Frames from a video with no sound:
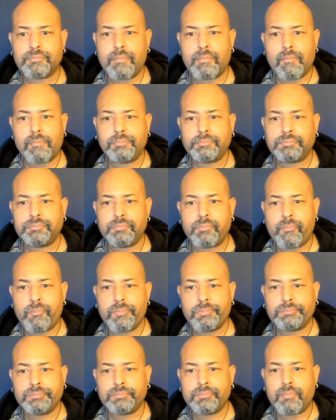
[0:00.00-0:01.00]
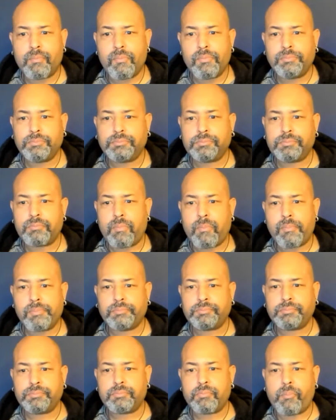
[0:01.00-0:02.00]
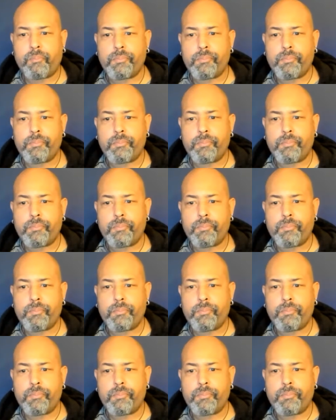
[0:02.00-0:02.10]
You know, it's been great.